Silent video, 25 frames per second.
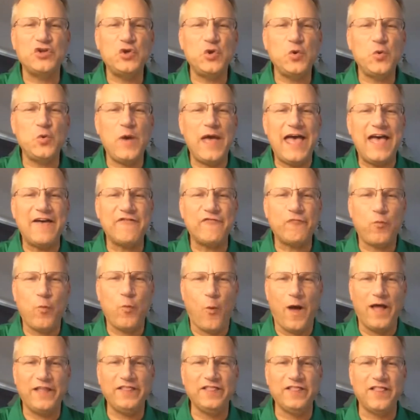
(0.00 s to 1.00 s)
you have
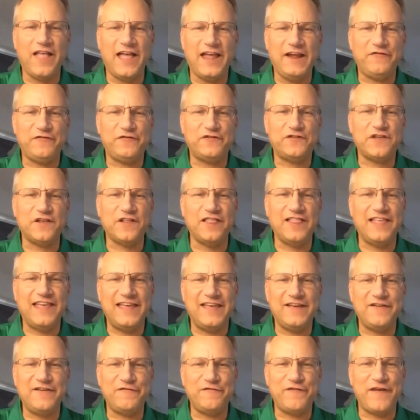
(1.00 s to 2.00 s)
1 life to
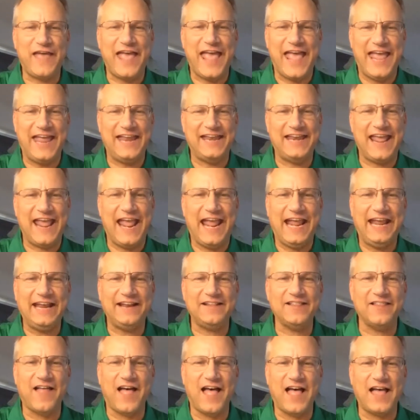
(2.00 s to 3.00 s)
live and
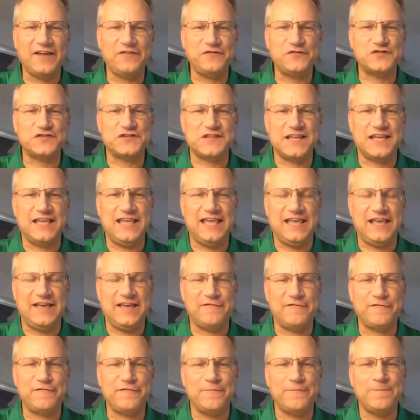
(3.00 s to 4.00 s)
8 lives to give.